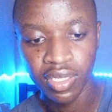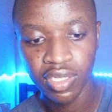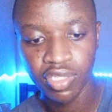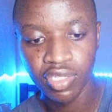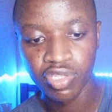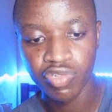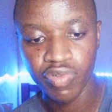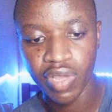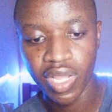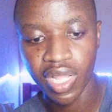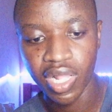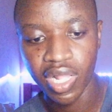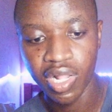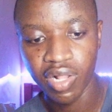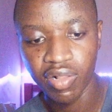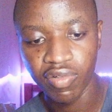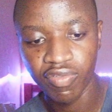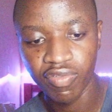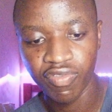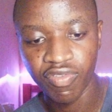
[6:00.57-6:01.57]

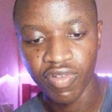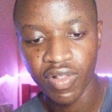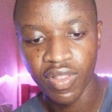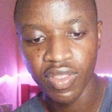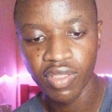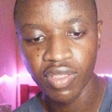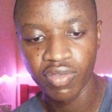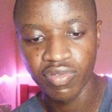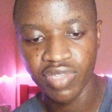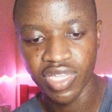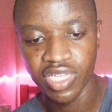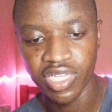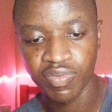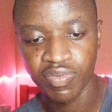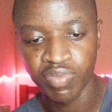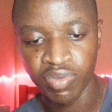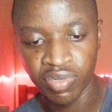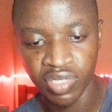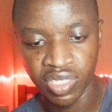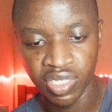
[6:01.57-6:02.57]
12, you just
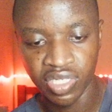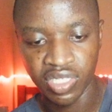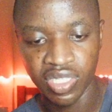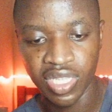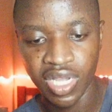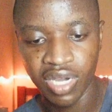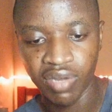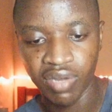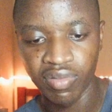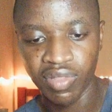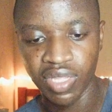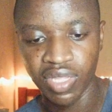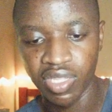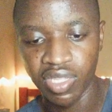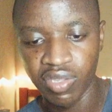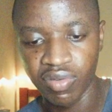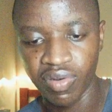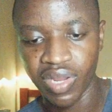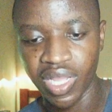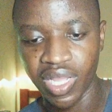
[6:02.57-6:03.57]
put it down, then
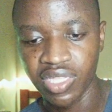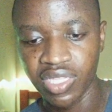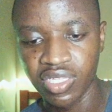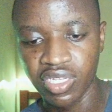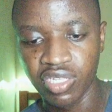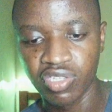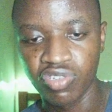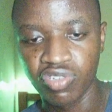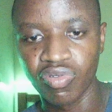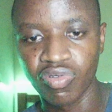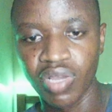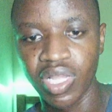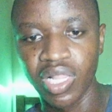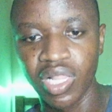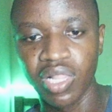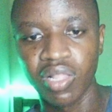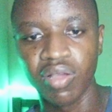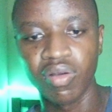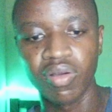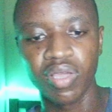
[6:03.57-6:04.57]
you write it 12.
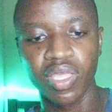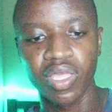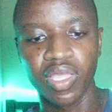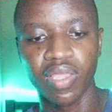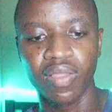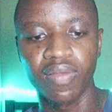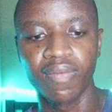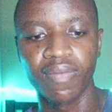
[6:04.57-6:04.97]
Okay,